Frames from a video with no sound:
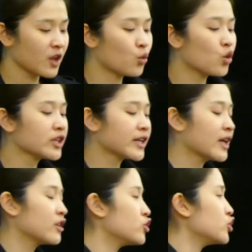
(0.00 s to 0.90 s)
What
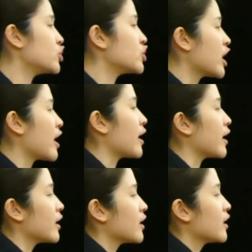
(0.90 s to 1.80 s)
can you share